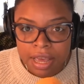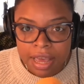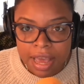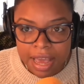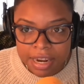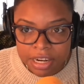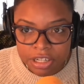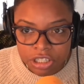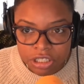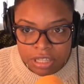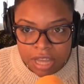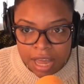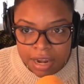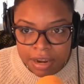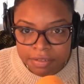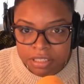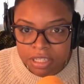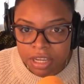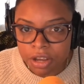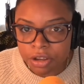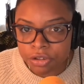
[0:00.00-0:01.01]
And it just kind
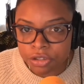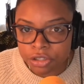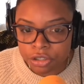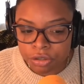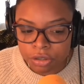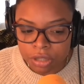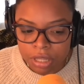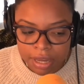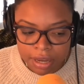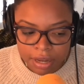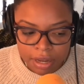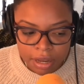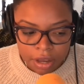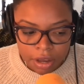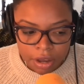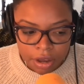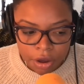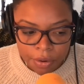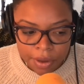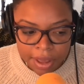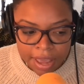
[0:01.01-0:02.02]
of tells you like,
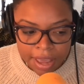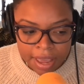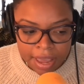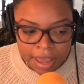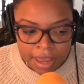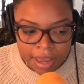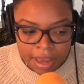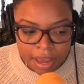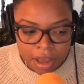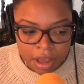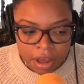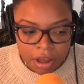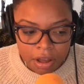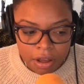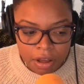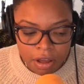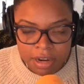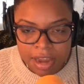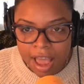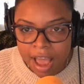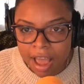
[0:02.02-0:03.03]
okay,
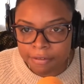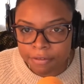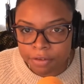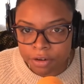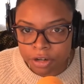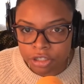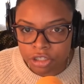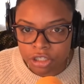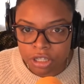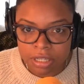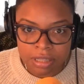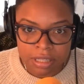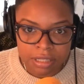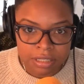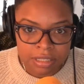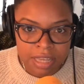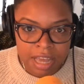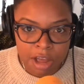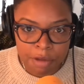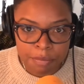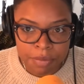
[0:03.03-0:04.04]
on average, like this
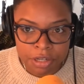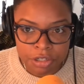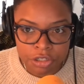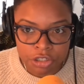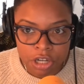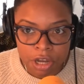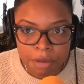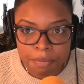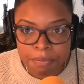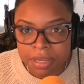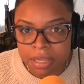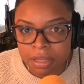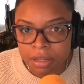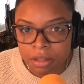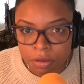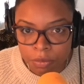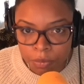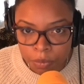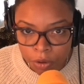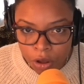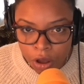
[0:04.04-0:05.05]
is how much a
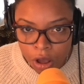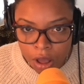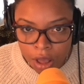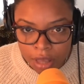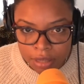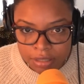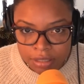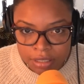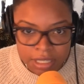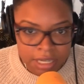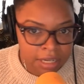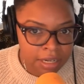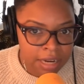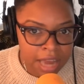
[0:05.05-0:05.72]
meal will cost in